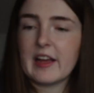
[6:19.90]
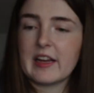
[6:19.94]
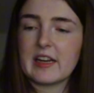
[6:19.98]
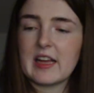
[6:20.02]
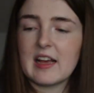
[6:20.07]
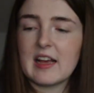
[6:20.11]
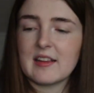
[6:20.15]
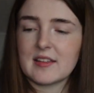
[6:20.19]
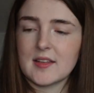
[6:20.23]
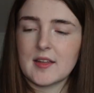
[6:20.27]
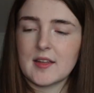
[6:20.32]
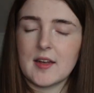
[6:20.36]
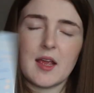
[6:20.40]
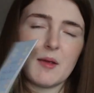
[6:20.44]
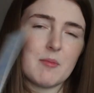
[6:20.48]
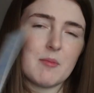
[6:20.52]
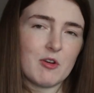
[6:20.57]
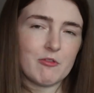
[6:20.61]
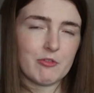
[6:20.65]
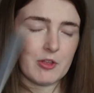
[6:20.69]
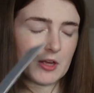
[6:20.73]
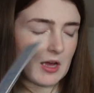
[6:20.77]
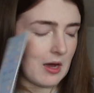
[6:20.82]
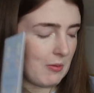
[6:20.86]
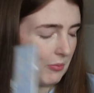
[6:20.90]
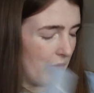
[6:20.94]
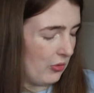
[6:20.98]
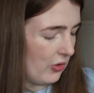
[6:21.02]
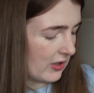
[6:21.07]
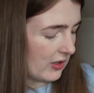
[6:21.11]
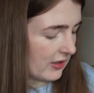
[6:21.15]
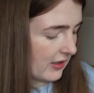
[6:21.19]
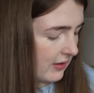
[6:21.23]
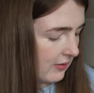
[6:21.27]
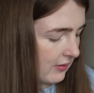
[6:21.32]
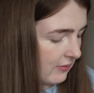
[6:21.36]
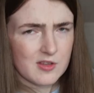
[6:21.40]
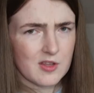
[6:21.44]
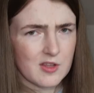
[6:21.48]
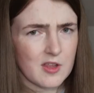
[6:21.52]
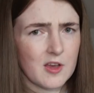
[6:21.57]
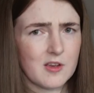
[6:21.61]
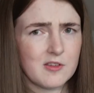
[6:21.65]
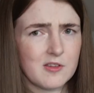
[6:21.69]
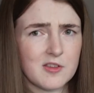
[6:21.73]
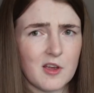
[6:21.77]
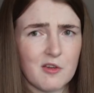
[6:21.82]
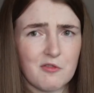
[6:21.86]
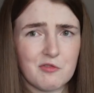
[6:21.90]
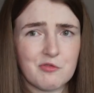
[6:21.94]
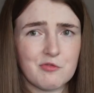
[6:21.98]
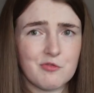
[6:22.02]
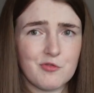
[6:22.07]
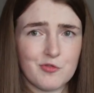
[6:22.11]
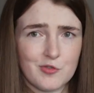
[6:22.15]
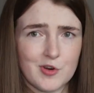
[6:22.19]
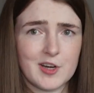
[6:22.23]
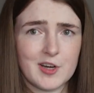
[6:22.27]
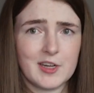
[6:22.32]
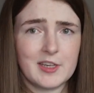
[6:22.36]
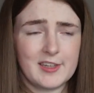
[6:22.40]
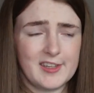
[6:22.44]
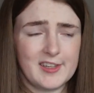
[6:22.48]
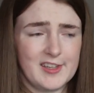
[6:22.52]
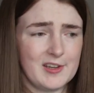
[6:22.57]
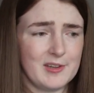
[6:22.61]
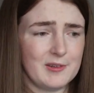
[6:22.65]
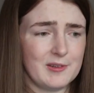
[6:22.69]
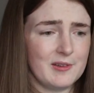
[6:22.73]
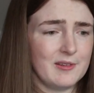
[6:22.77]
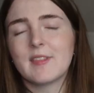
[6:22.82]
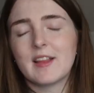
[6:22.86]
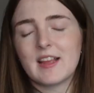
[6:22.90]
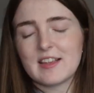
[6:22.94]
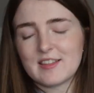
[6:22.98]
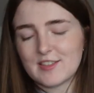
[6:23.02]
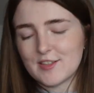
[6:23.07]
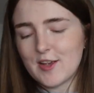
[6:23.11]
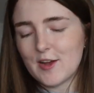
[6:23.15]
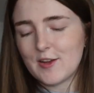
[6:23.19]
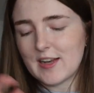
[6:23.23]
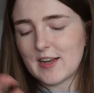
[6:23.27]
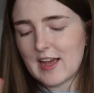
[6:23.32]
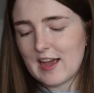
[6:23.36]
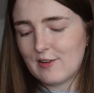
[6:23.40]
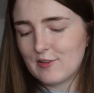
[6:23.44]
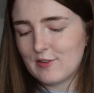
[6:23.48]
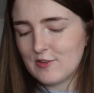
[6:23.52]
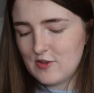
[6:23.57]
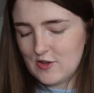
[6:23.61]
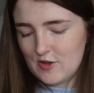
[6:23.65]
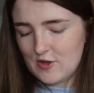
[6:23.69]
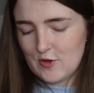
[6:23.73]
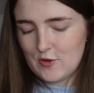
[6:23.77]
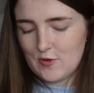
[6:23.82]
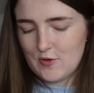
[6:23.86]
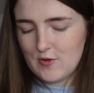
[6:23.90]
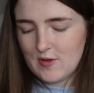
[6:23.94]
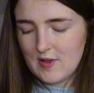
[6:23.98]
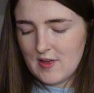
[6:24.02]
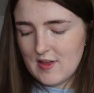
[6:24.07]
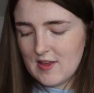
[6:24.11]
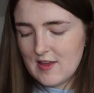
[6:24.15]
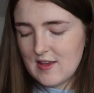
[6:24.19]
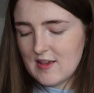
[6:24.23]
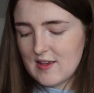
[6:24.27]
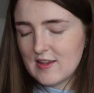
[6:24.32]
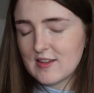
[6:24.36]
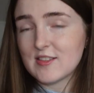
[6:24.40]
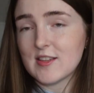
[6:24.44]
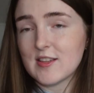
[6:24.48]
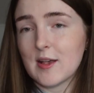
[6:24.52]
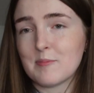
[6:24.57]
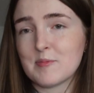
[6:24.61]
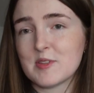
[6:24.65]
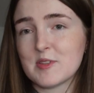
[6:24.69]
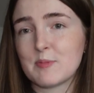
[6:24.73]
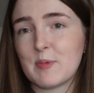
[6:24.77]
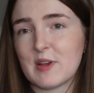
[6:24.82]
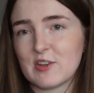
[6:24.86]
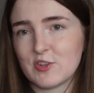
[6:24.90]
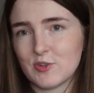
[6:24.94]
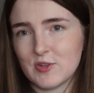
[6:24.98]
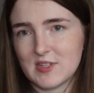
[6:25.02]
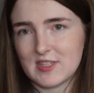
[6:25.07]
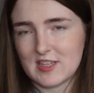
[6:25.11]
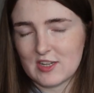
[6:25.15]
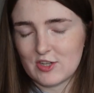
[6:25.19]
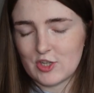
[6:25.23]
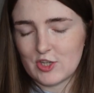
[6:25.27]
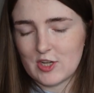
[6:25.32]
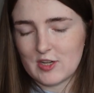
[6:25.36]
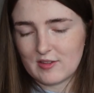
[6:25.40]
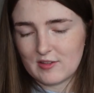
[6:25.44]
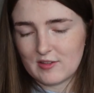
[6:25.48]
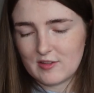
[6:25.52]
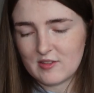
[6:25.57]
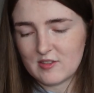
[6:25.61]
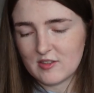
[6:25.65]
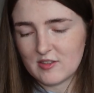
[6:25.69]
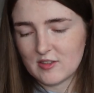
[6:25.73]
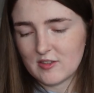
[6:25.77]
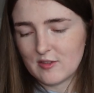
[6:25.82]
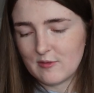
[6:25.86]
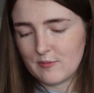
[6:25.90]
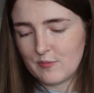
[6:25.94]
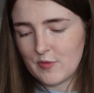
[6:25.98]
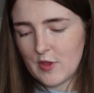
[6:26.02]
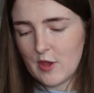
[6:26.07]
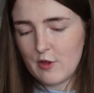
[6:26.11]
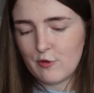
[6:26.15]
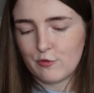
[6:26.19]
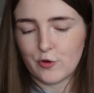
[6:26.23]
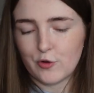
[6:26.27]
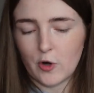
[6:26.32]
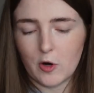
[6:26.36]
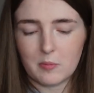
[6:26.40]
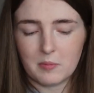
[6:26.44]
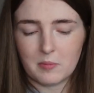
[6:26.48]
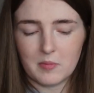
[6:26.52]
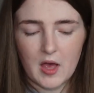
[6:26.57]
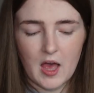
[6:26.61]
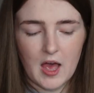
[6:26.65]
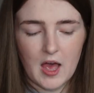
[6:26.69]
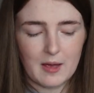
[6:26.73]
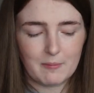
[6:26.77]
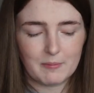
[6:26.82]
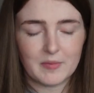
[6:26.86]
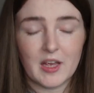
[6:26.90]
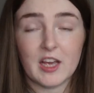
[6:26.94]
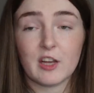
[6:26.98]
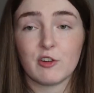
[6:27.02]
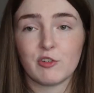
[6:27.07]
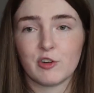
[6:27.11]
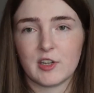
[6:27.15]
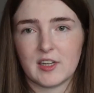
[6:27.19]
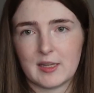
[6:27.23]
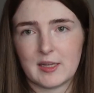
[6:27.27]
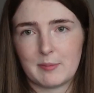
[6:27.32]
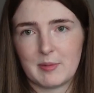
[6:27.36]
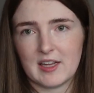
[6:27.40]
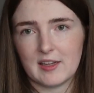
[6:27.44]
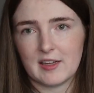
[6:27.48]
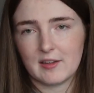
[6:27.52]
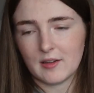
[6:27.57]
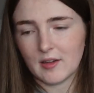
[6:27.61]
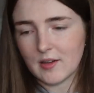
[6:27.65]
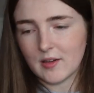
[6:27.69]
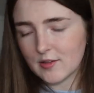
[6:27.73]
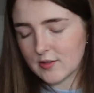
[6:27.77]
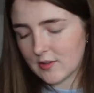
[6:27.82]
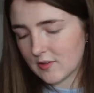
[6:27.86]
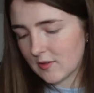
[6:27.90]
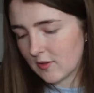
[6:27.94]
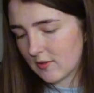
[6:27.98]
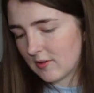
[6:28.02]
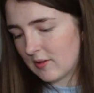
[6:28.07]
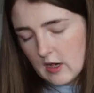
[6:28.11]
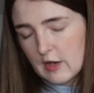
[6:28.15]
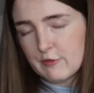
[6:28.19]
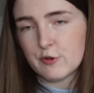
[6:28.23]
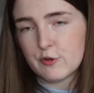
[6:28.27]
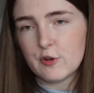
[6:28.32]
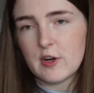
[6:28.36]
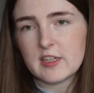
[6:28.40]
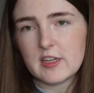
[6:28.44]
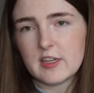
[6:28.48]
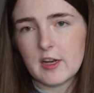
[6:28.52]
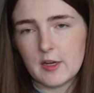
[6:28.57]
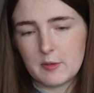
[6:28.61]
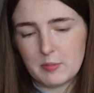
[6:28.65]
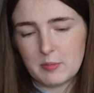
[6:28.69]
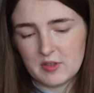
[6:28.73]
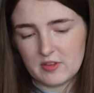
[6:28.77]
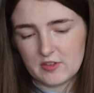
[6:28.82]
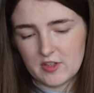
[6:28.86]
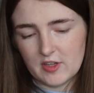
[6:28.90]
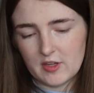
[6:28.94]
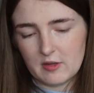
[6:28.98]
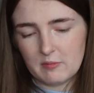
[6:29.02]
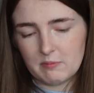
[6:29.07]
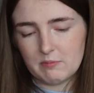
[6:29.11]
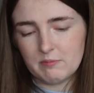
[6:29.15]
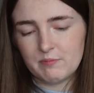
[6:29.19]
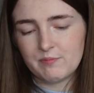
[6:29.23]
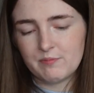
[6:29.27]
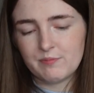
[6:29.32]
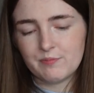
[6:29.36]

and it has the name of the couple on it. So those are really cute. Let's go now to some special editions from Acrylic Picks. I've already opened them